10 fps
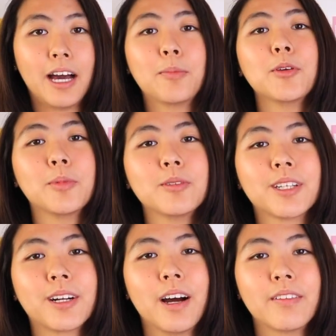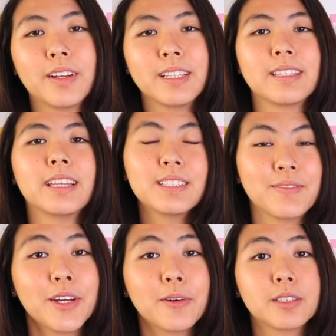To help you boost your confidence, this
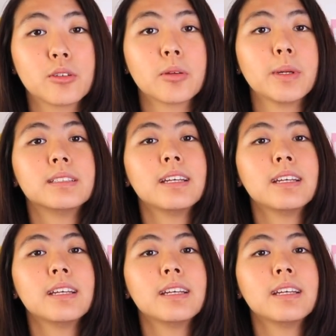video is going to be